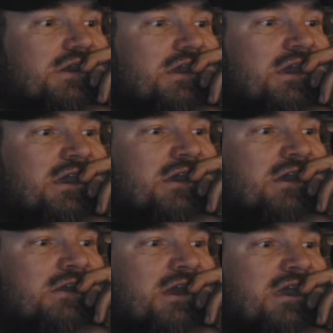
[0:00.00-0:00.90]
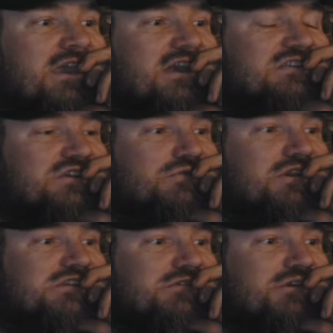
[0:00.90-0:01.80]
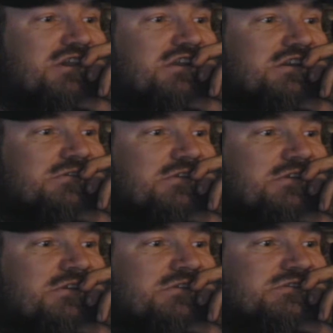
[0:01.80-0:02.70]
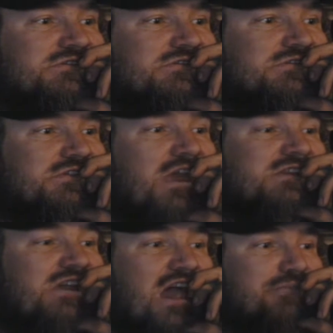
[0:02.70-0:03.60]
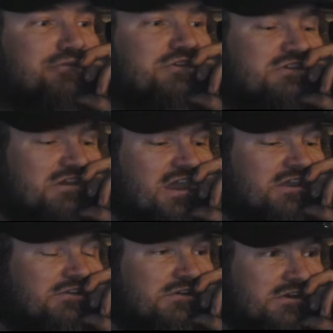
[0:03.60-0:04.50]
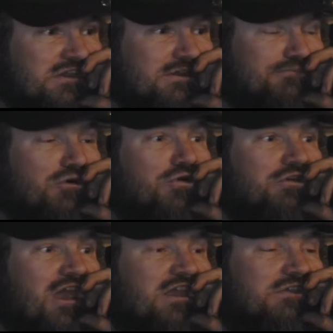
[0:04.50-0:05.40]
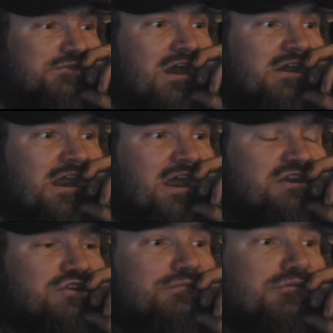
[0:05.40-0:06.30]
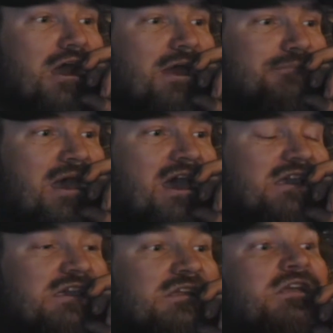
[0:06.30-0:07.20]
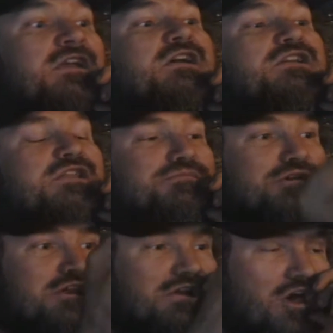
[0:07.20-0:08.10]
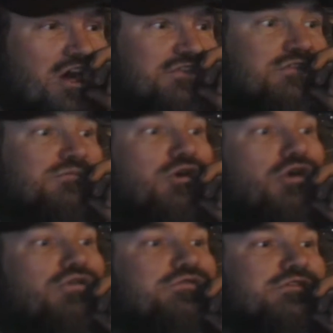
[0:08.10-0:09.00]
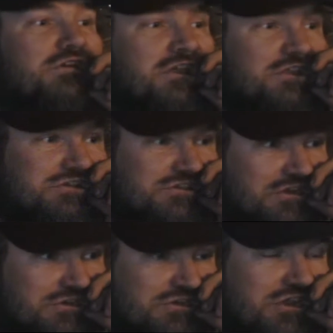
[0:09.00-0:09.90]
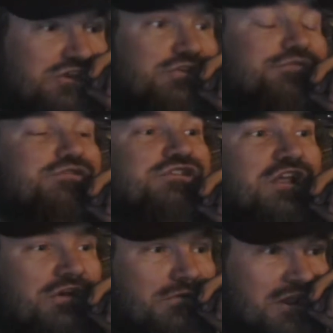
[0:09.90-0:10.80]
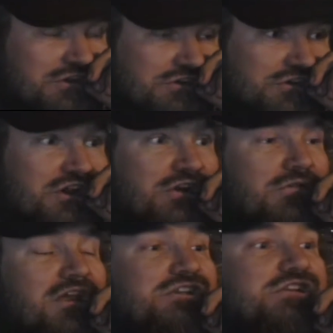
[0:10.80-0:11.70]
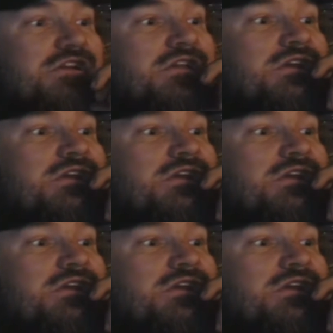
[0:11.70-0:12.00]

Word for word: And I guess the reason being is, is as I put it together, Leopold had the financial backing to bring a lot of them over, and this continued for generation to generation.